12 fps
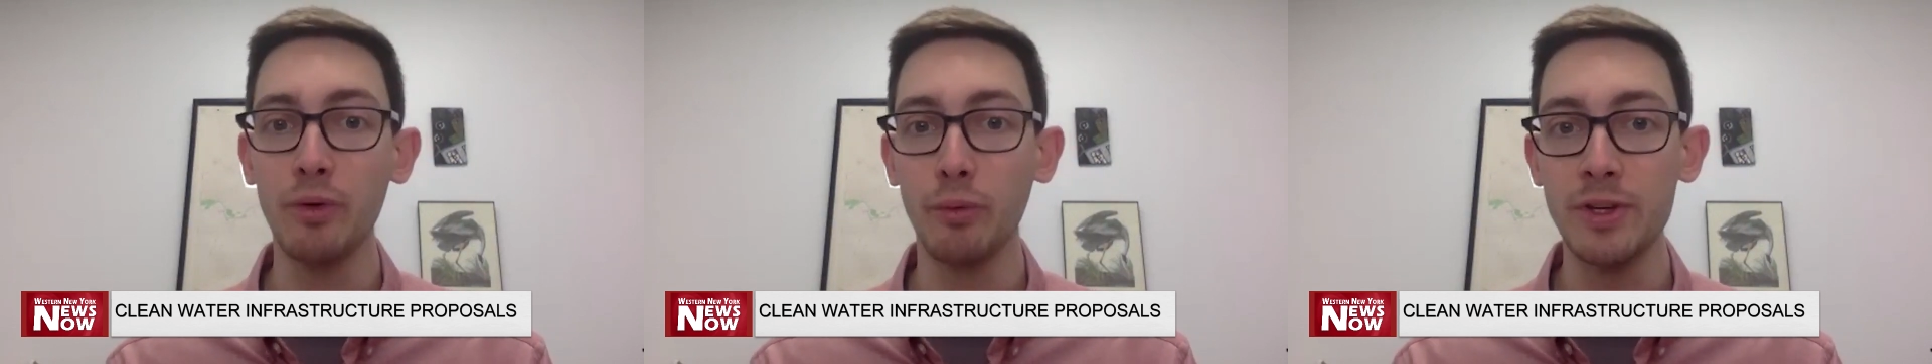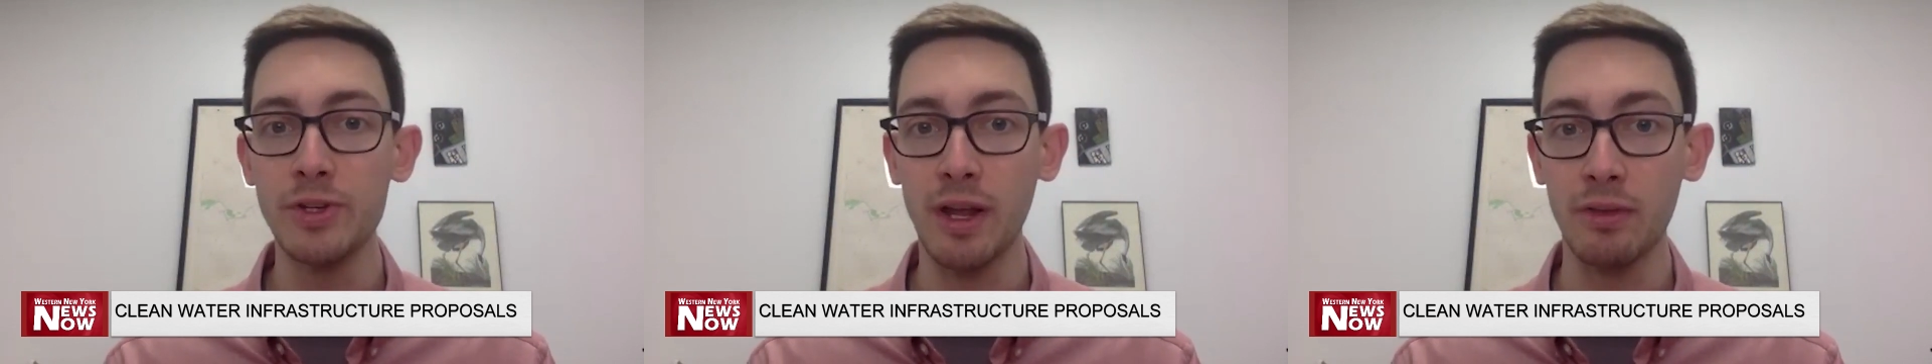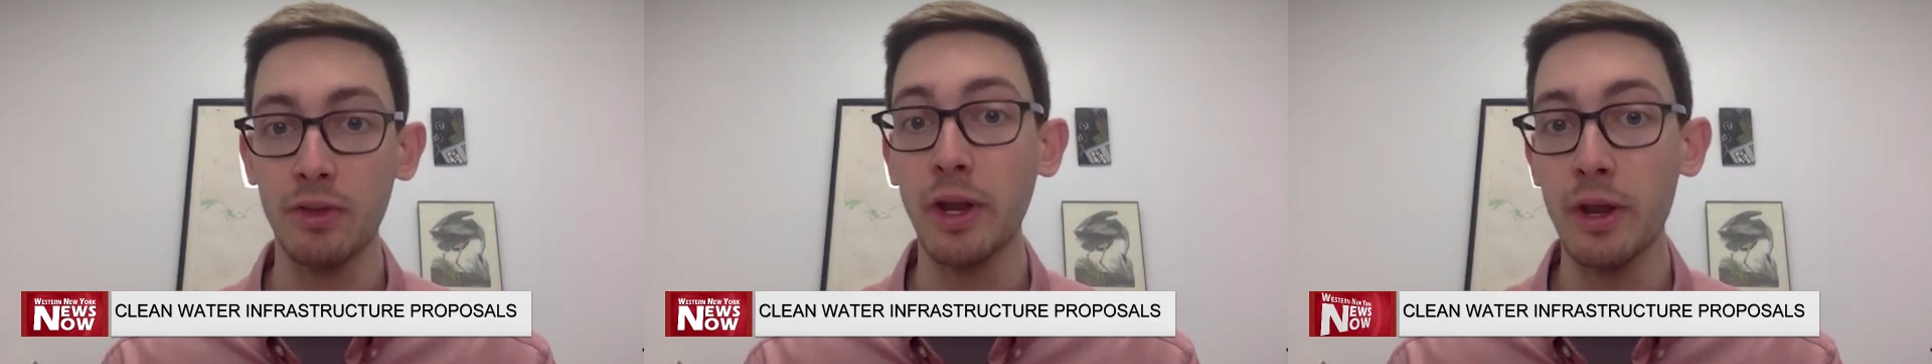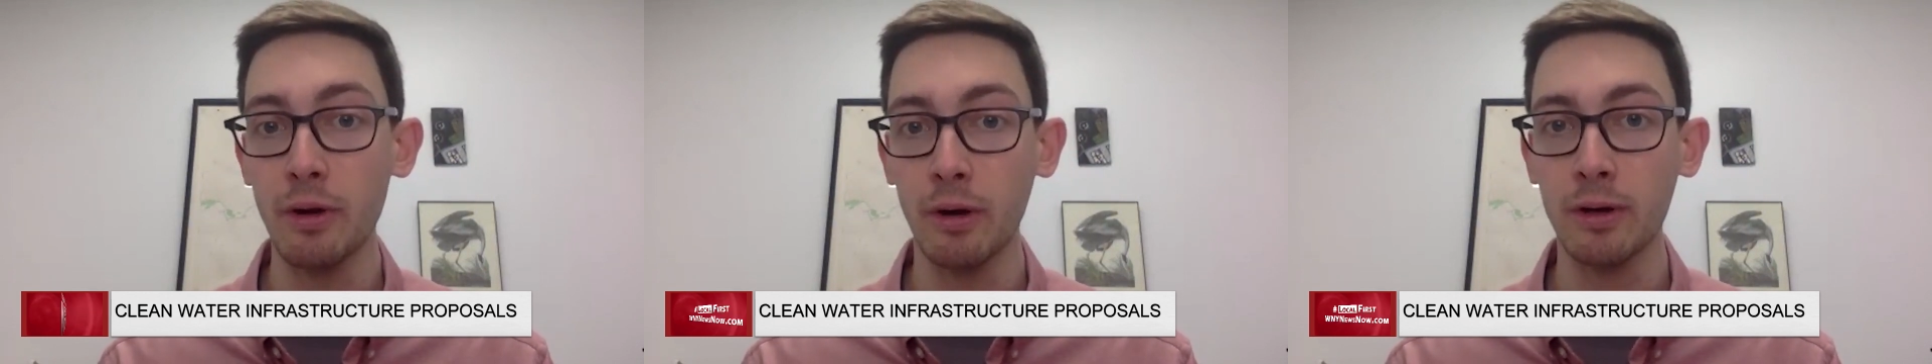reaching the New
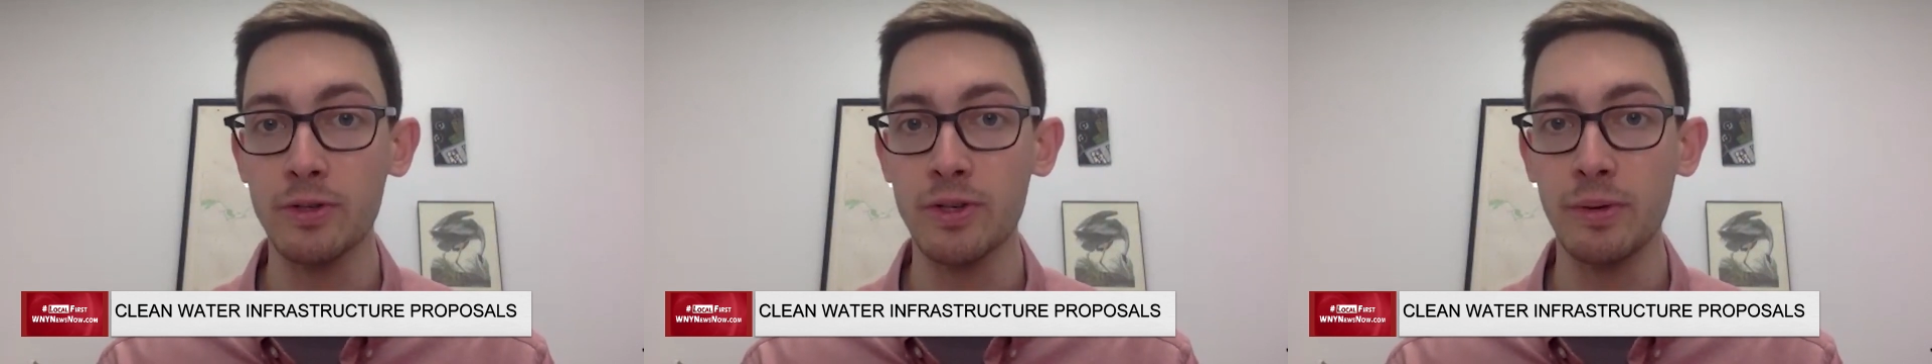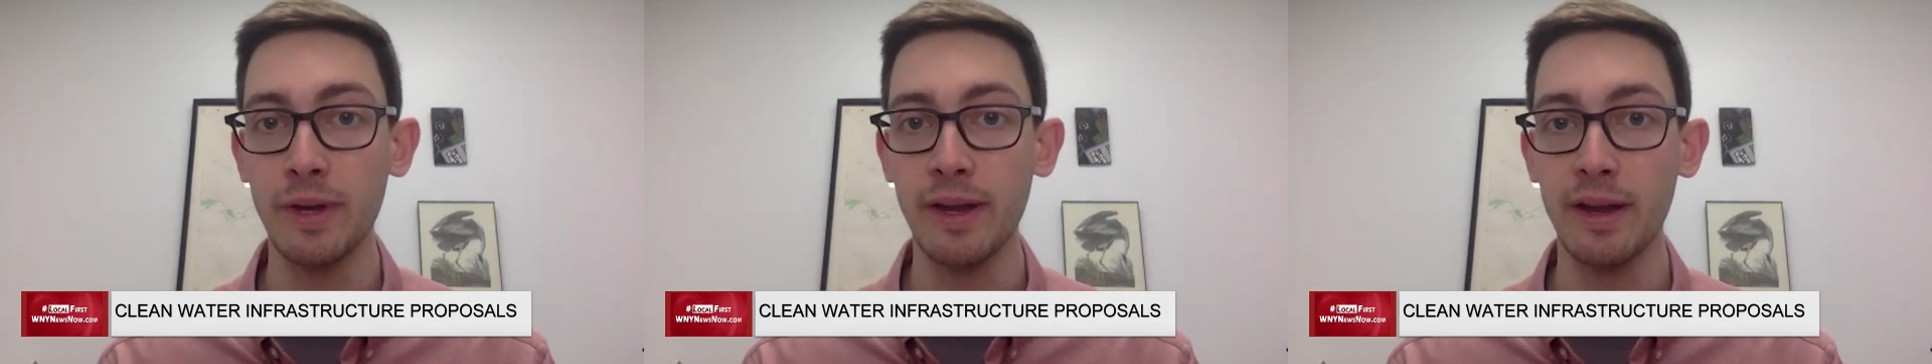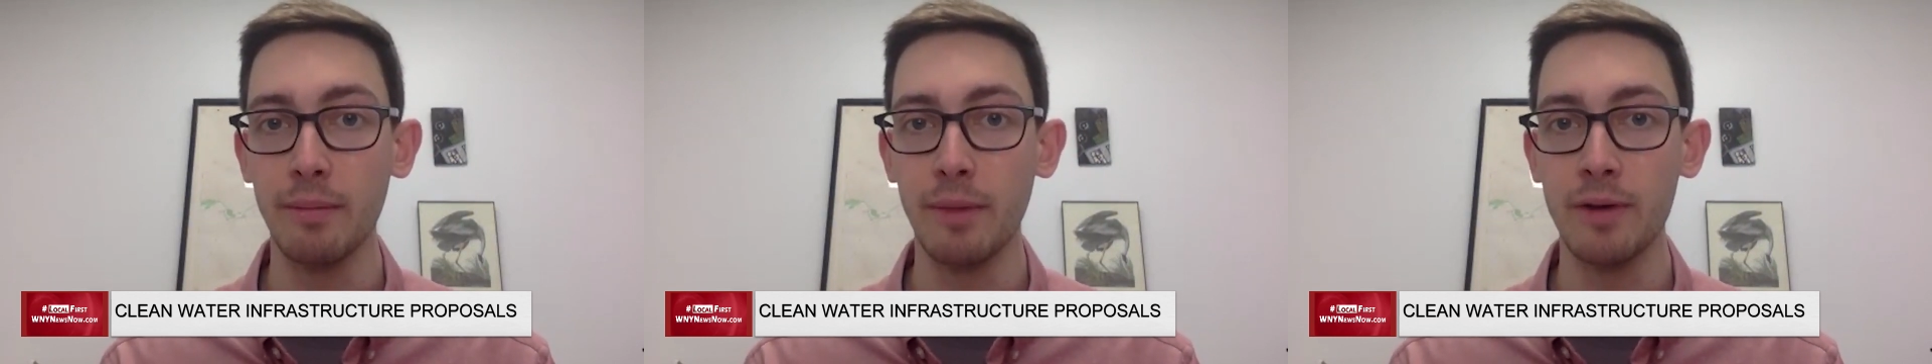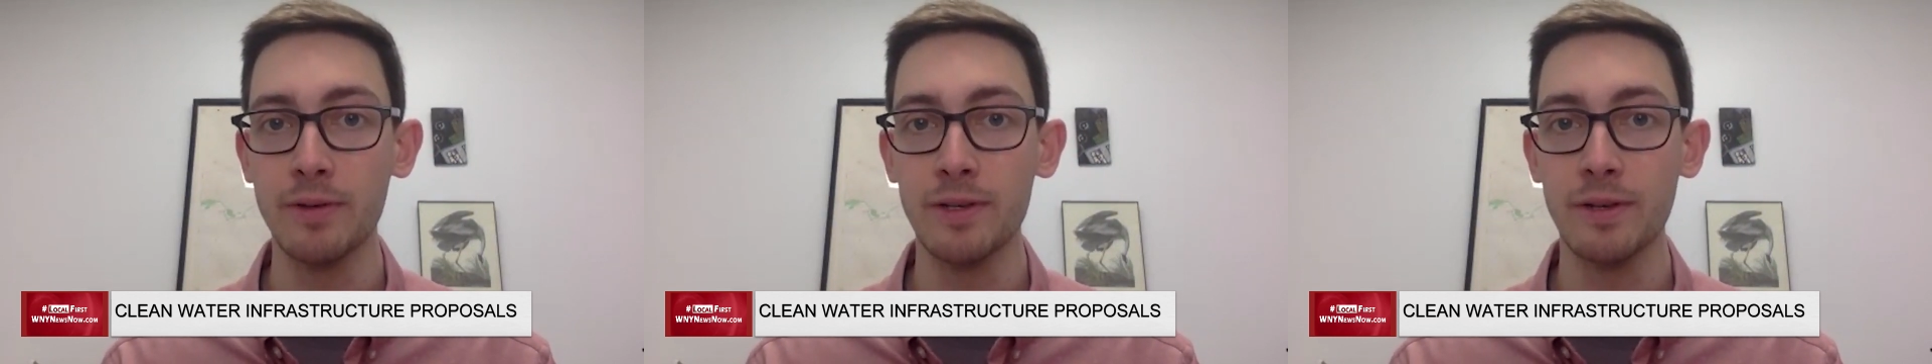Yorkers who need it
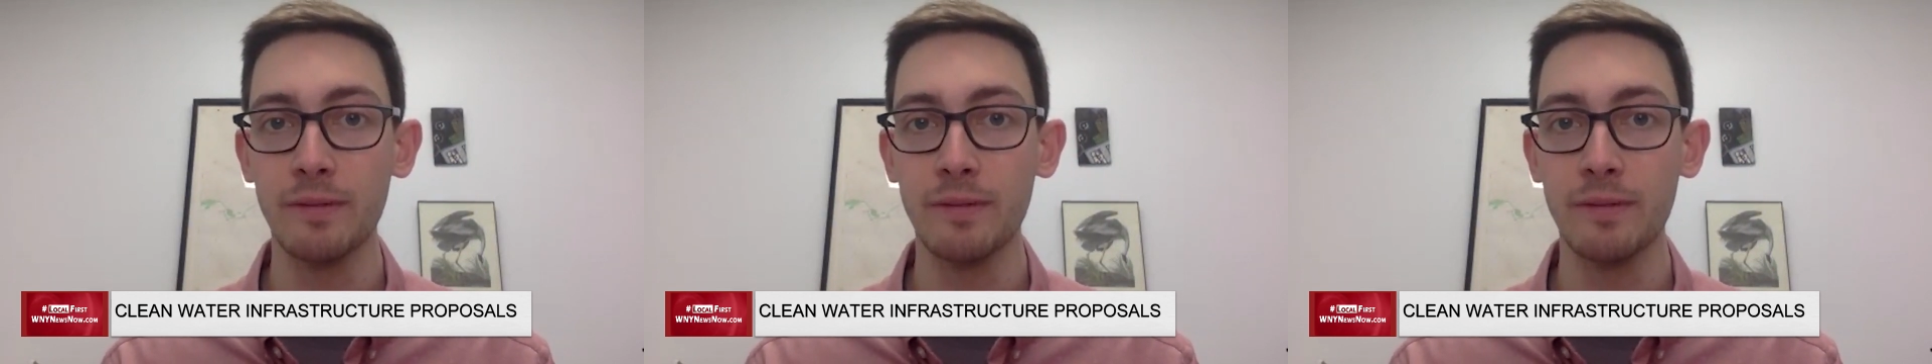most.